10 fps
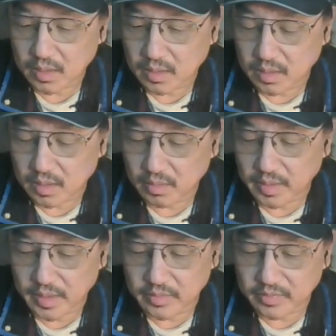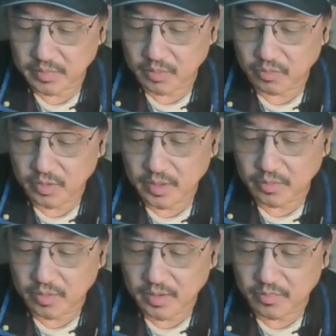Oh yeah, there's something
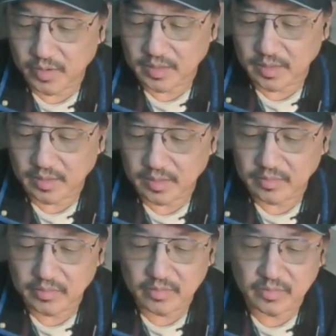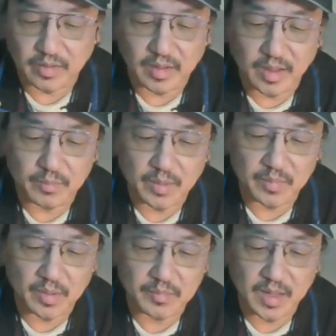really rough right there. That's interesting.
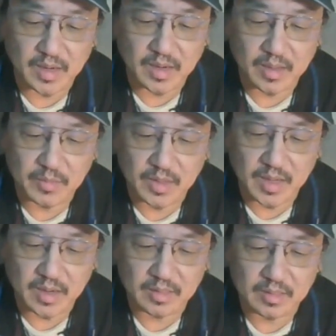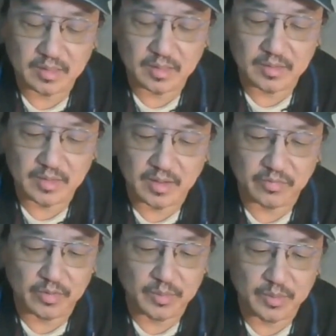I'm glad I learned that
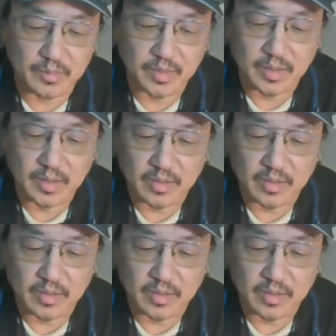from him.